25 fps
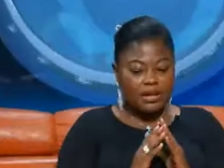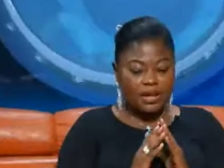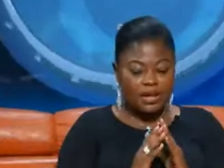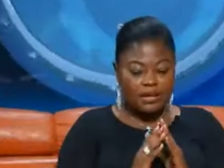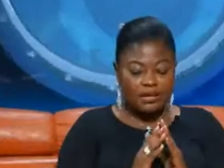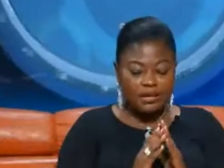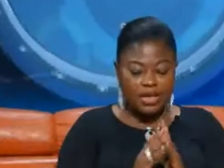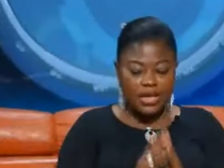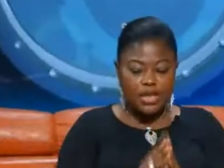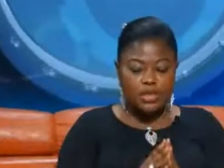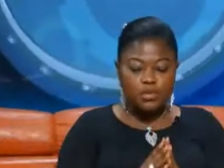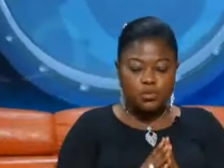
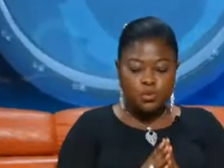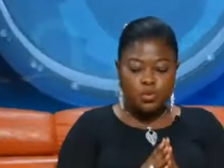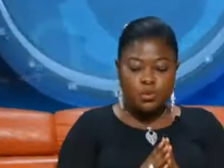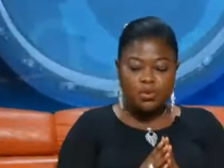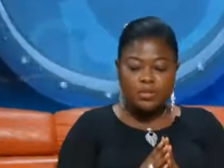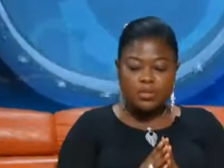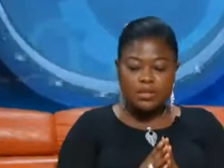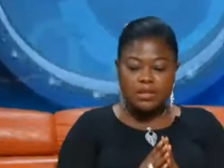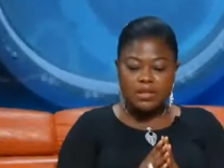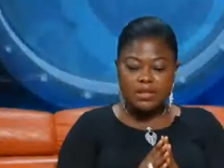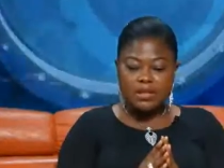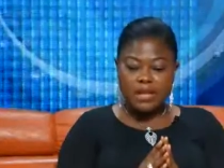There's
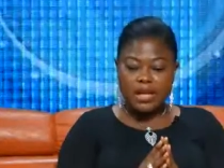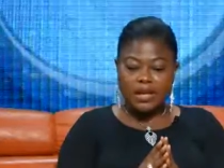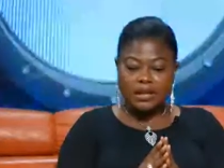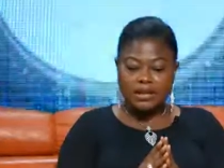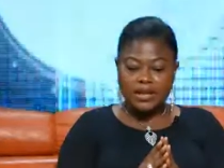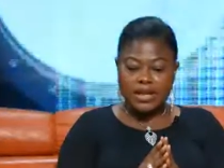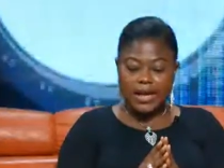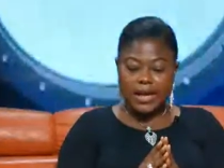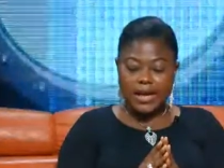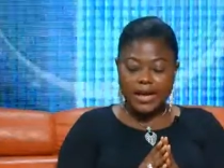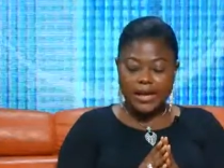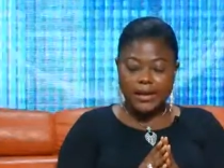one thing
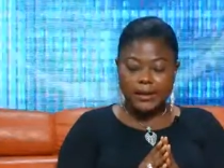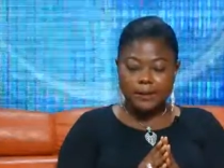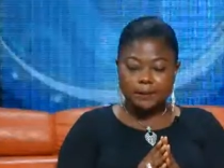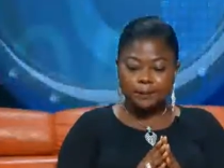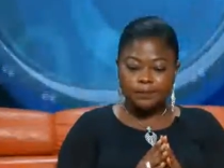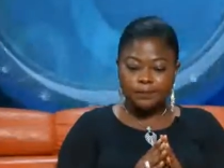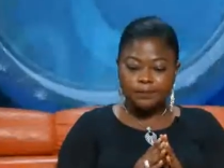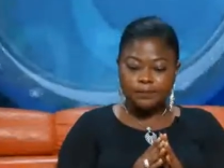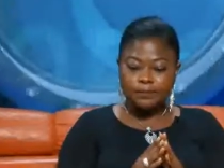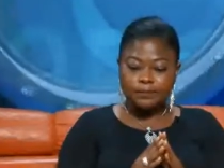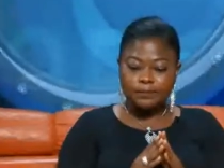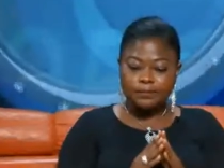that I
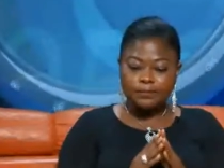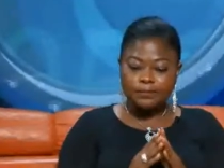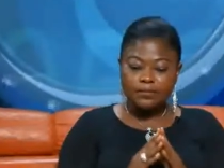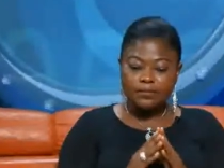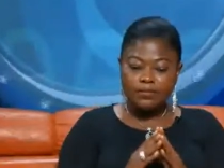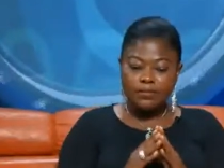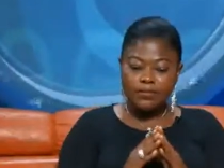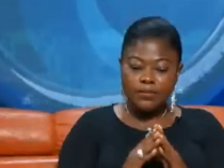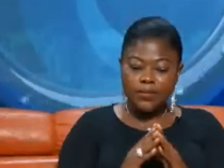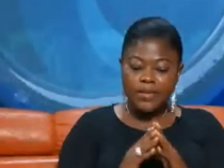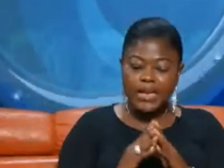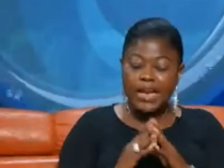
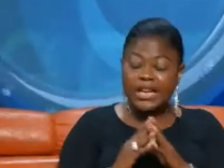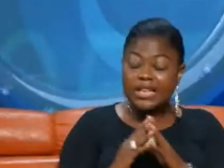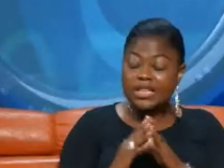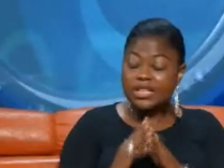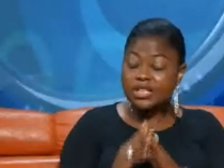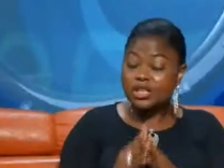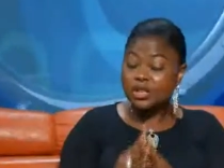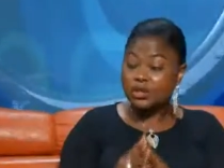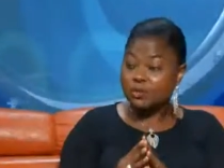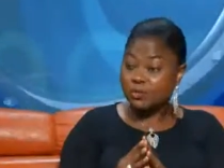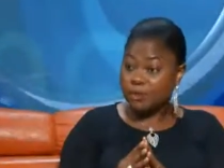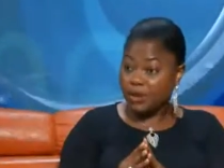
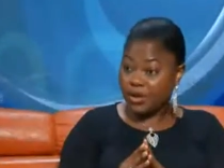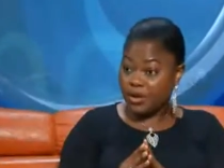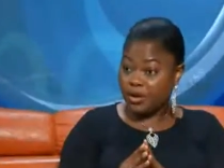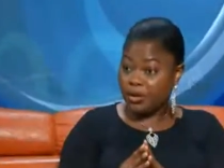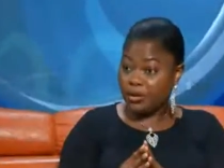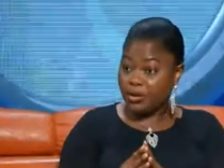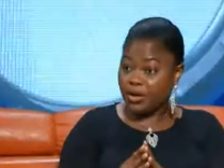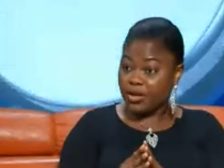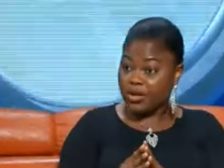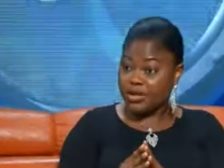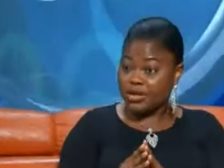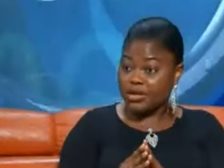tell
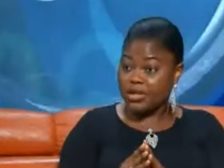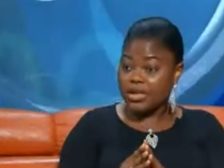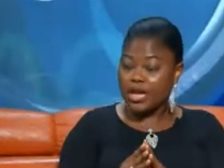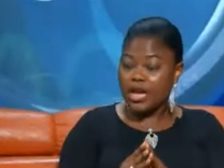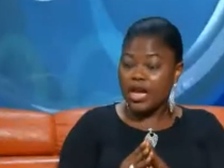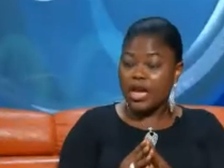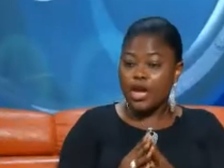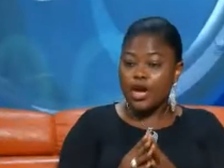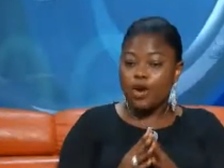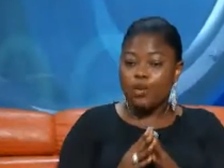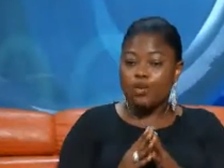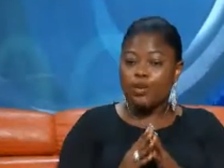parents,
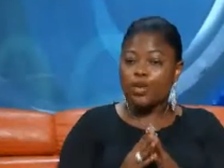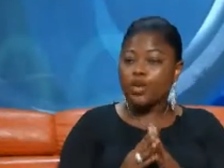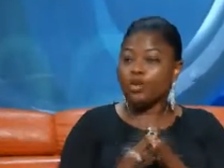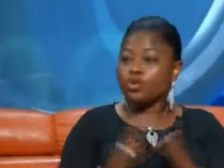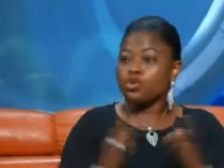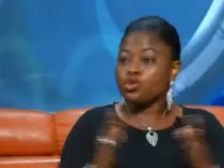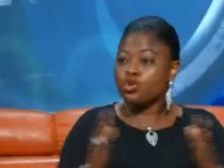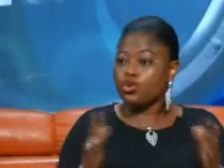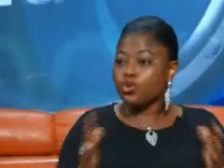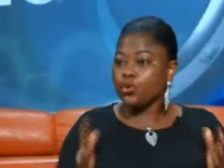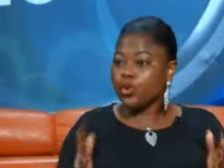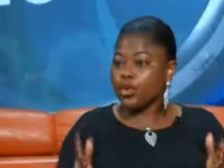we
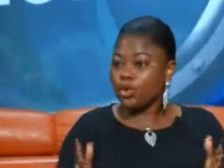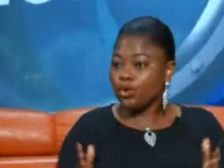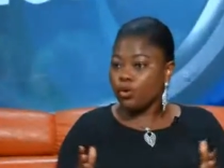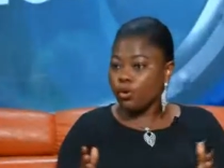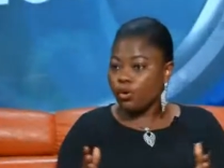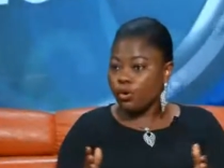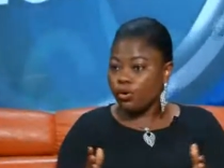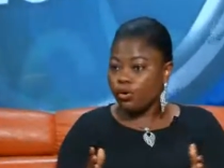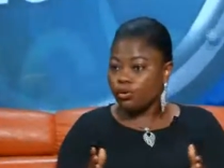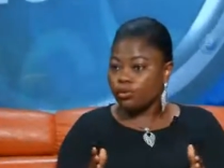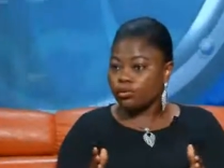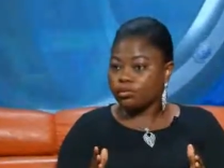don't know it
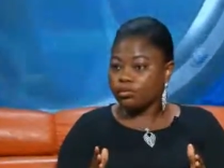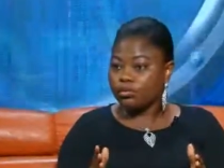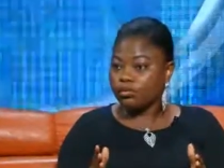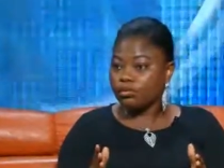all.